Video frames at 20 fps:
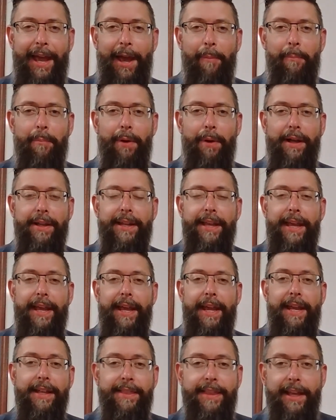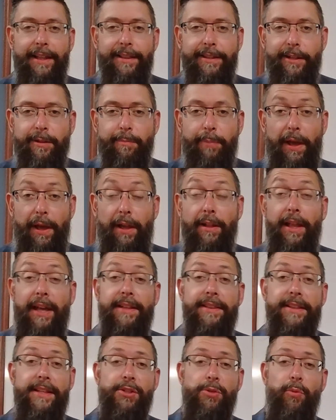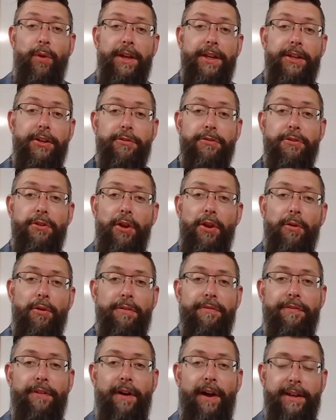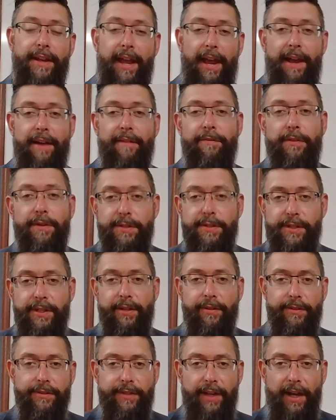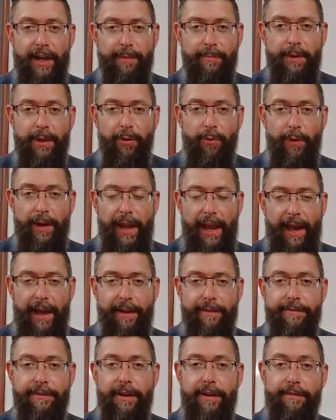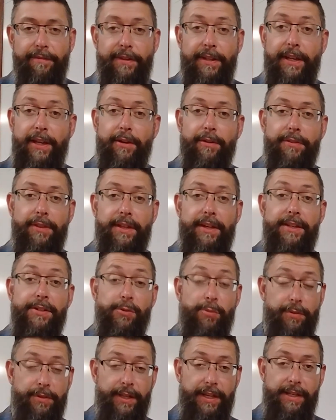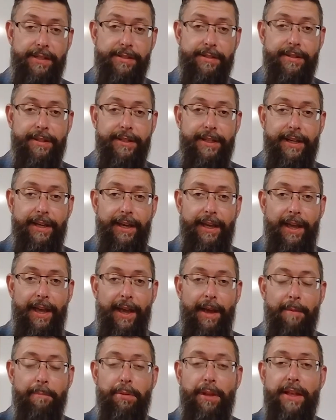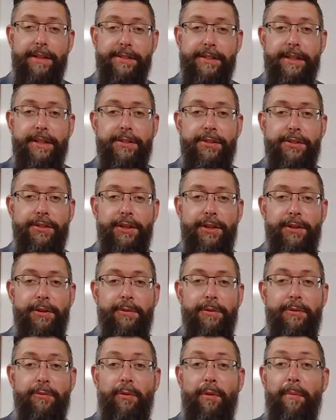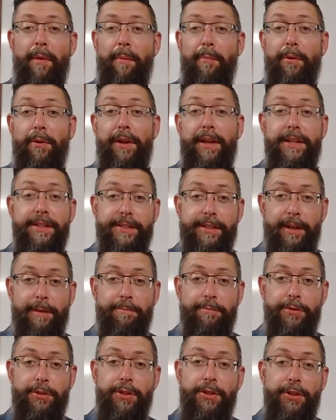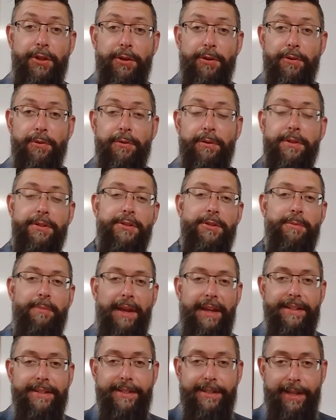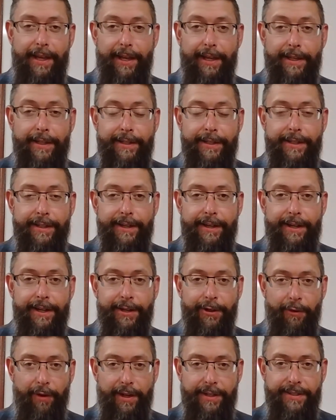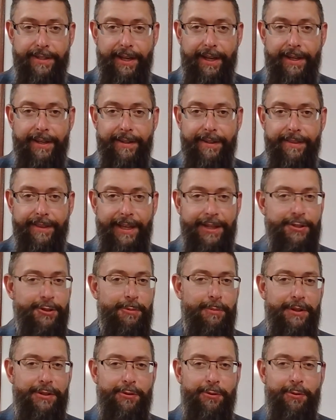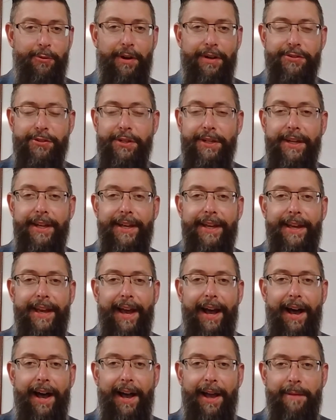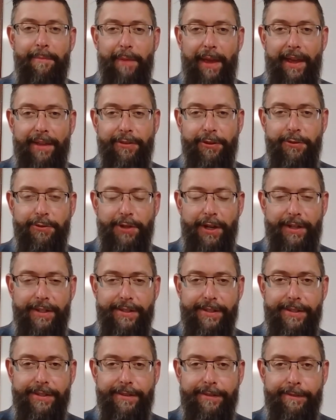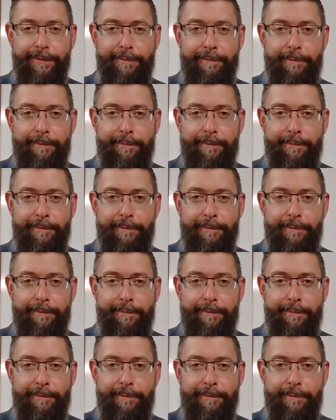But hit that little bell, and this way you're notified every single time we have a video that is released. Blessings to you, and remember, it's up to you to make today a great day. Thanks so much for watching. I'm Matthew Johnson.